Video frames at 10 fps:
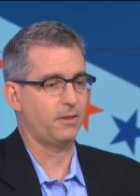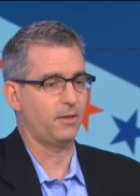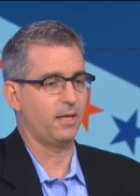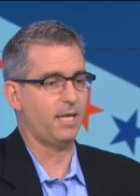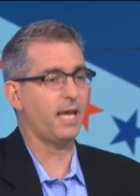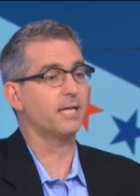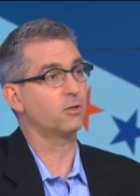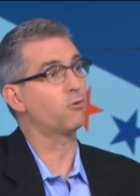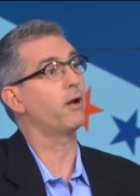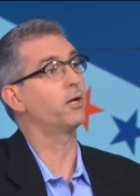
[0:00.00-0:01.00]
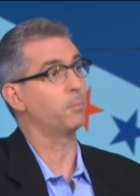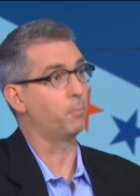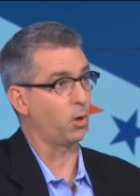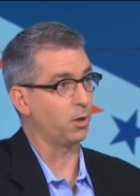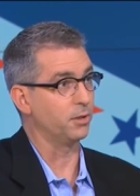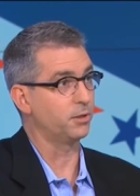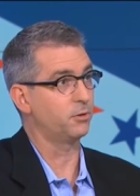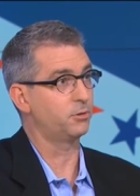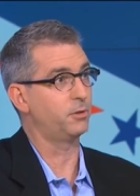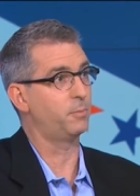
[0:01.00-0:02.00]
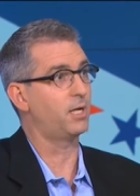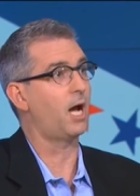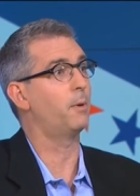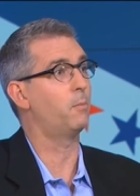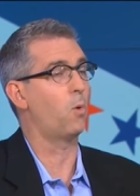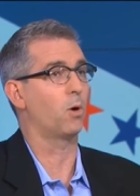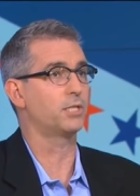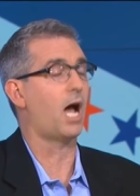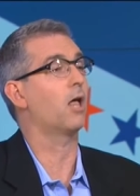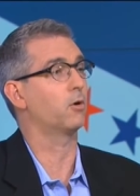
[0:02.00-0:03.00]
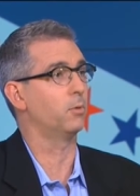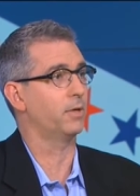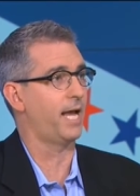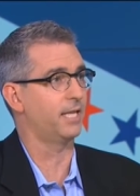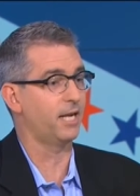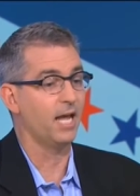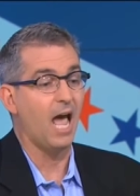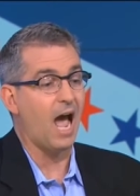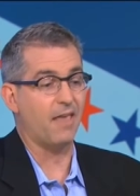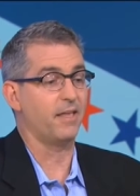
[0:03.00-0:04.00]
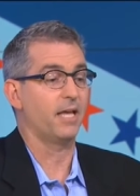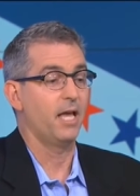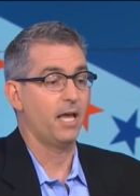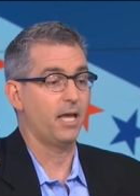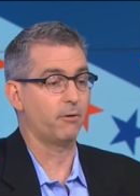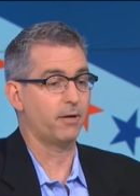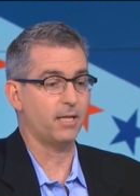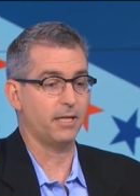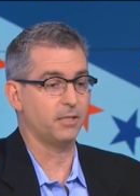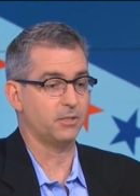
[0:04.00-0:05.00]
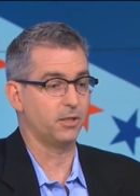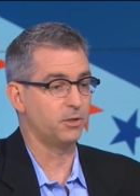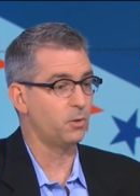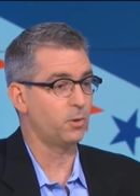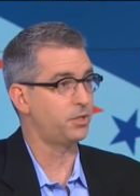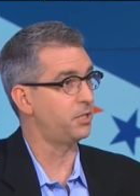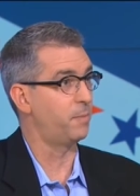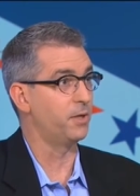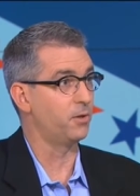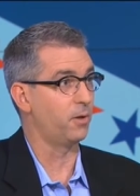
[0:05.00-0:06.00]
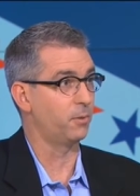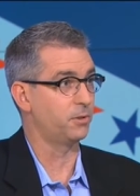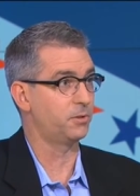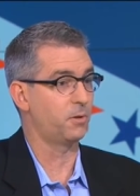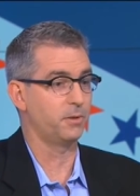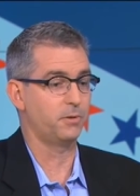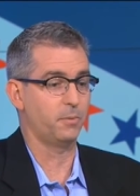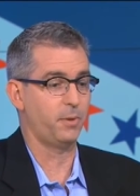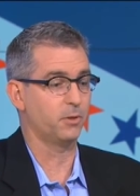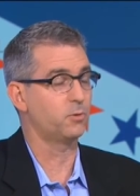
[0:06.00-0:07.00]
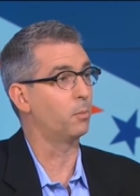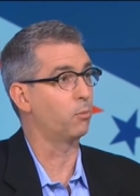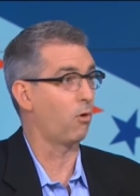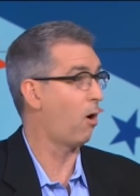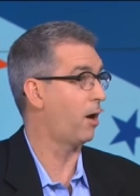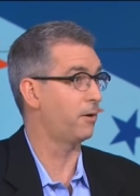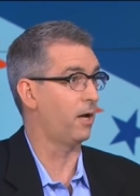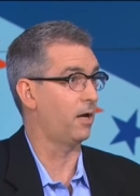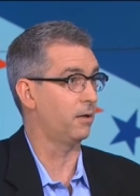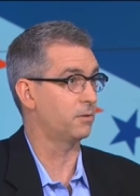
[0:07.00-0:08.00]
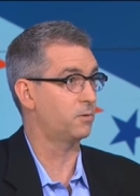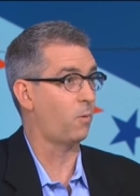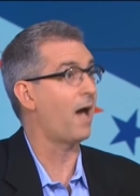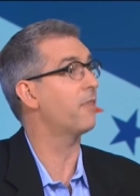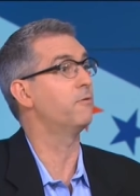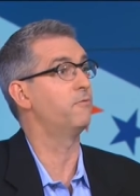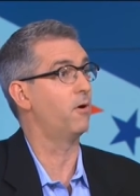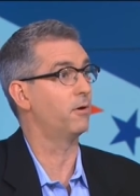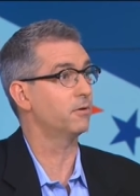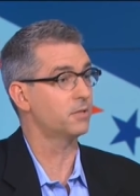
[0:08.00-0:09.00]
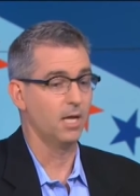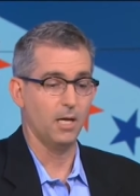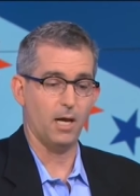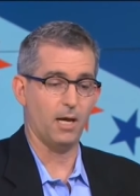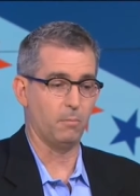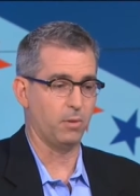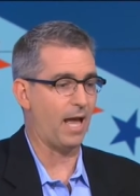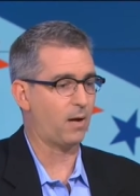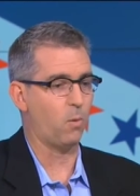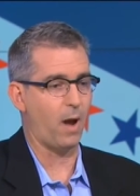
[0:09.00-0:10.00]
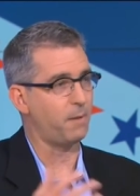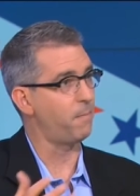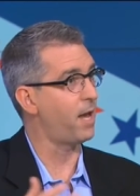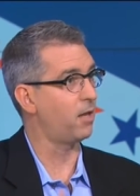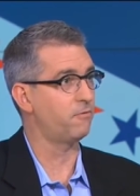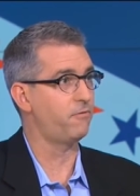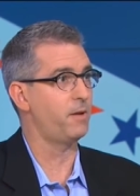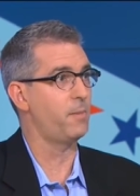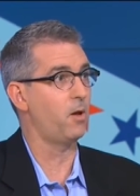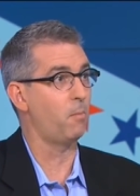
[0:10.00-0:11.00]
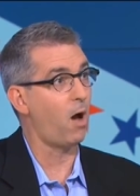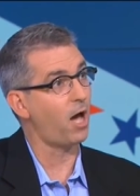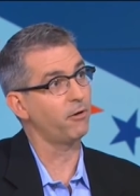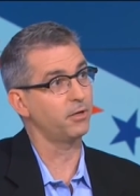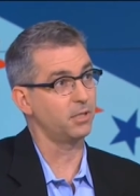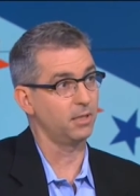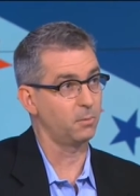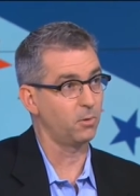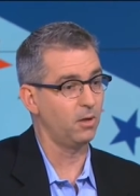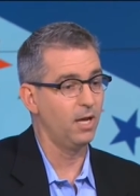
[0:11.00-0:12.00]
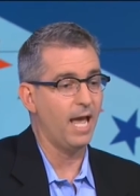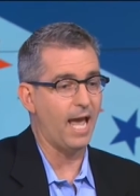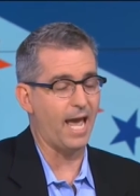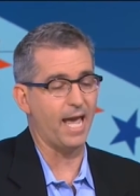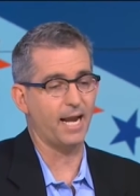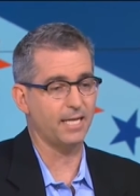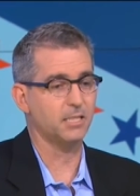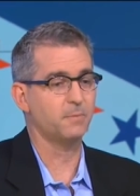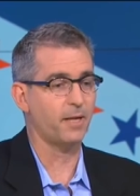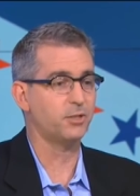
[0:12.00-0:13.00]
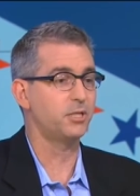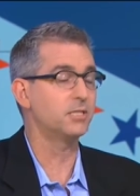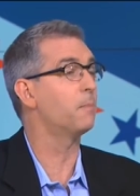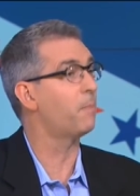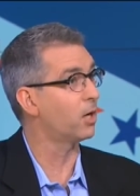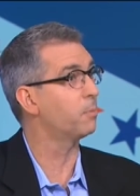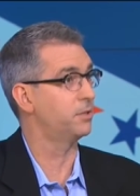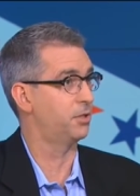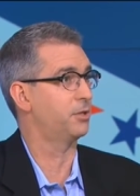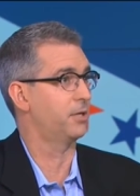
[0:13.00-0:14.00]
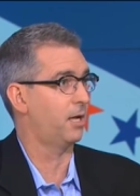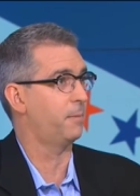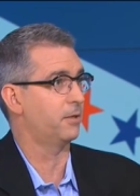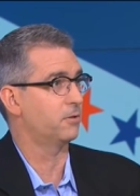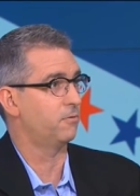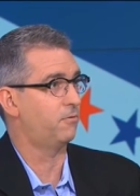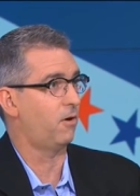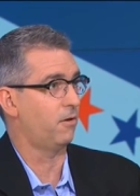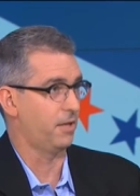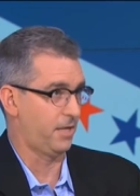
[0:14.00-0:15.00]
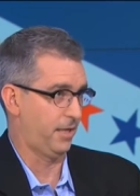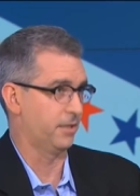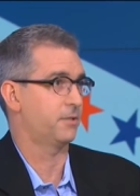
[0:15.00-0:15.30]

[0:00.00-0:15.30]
He has a greater burden to become a more tolerable candidate. I think Hillary Clinton is going to do what she's been doing, which is going to appeal to a broad swath of voters, black, white, male, and female, moderate to liberal, and I suspect she's in a better position coming into the fall than he is.